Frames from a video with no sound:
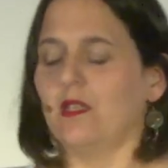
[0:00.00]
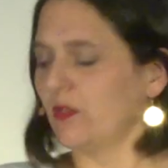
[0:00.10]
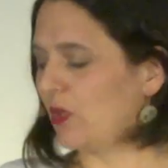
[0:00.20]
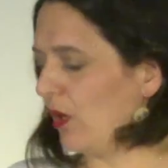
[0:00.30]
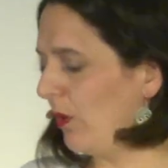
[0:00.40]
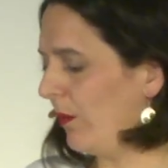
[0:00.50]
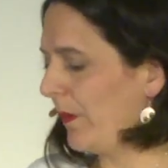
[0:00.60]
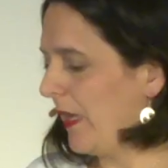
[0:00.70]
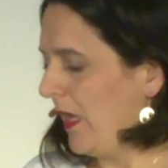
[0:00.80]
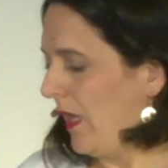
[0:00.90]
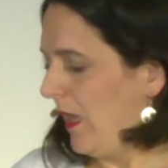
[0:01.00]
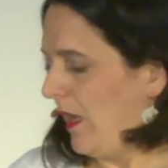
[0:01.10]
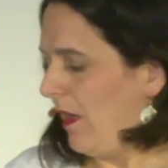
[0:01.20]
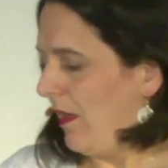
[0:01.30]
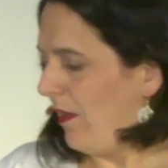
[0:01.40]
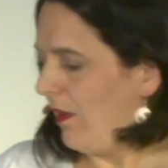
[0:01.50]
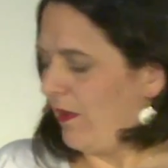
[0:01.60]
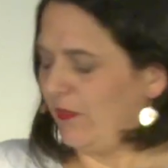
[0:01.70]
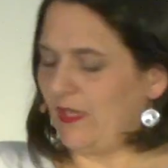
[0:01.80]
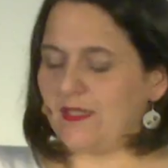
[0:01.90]
So
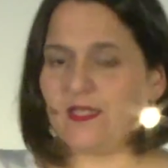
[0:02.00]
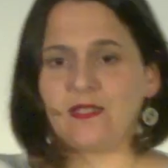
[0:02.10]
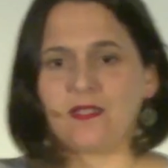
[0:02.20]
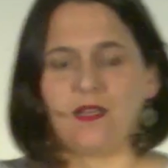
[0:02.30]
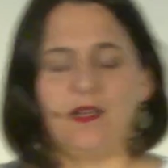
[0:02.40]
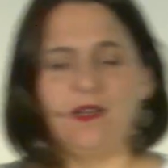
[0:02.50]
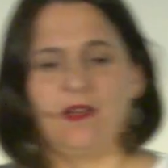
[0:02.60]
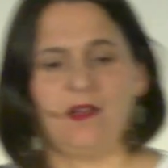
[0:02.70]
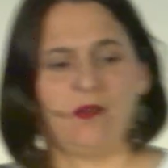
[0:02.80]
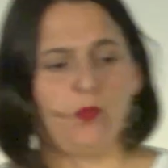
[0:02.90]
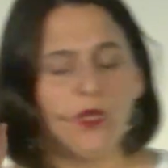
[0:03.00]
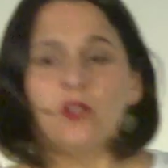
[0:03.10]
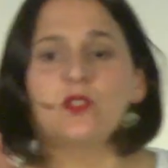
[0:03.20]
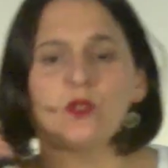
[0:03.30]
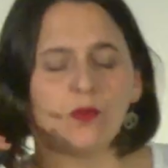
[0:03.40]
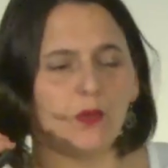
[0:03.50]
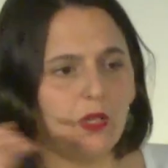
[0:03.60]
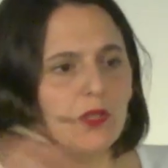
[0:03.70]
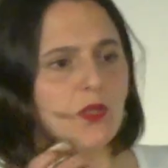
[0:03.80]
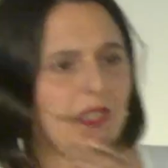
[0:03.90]
this is, we
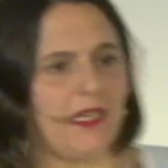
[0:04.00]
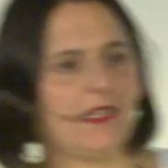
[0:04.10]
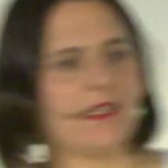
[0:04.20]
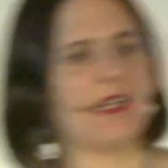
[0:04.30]
also needed